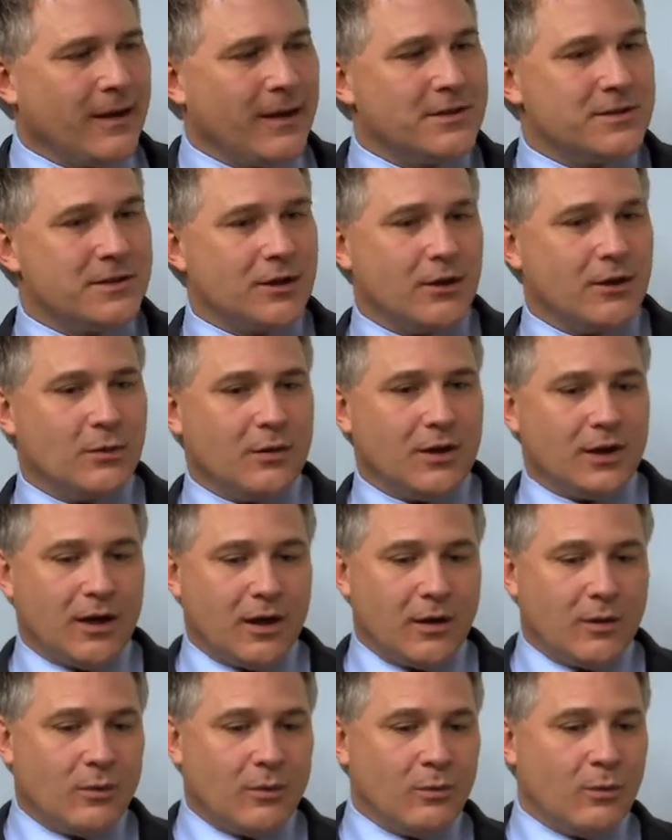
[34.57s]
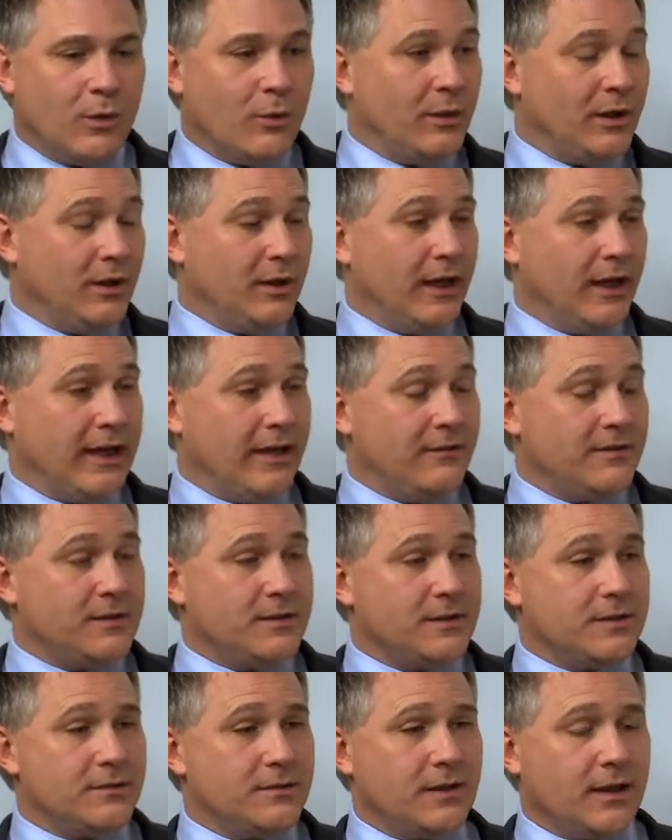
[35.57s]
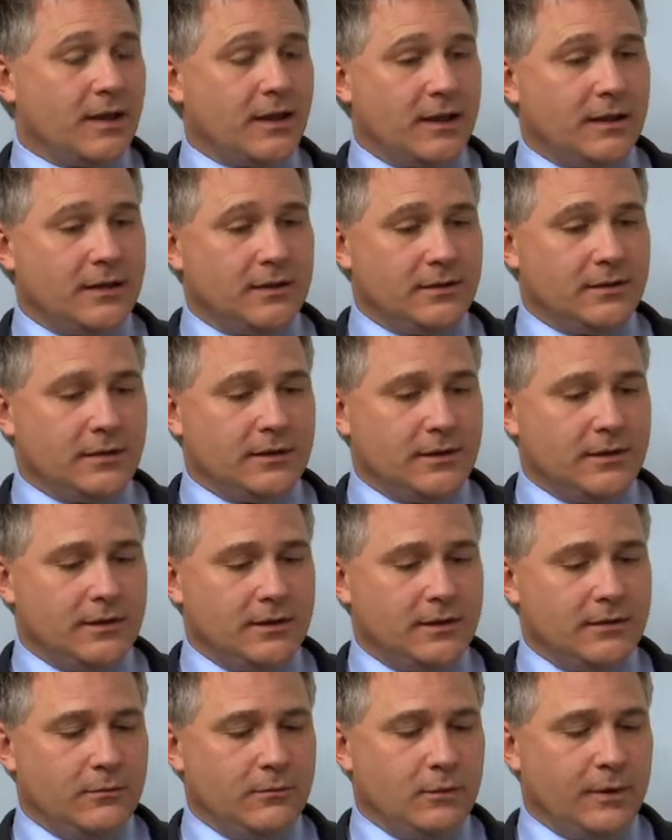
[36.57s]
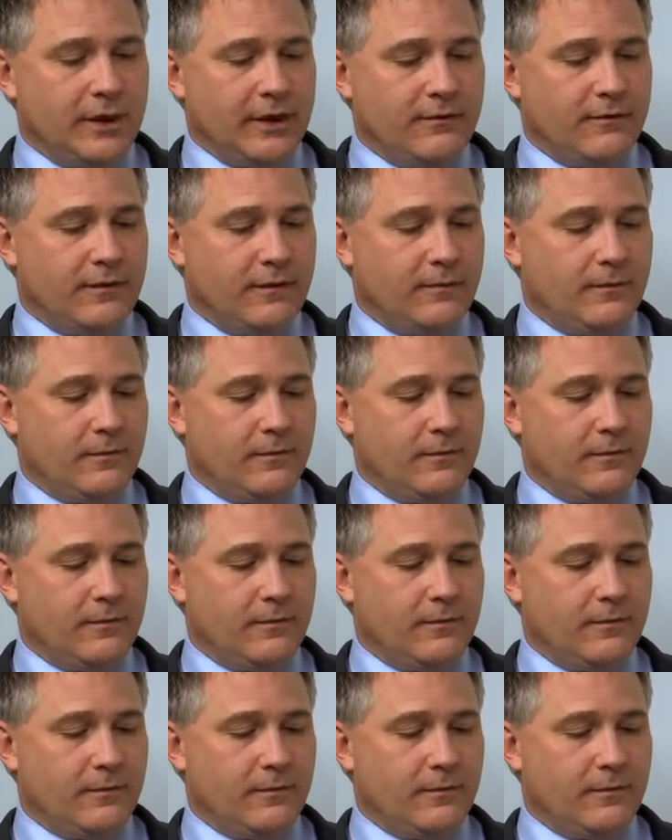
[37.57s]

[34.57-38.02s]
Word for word: So, uh, what we have is uh, uh we have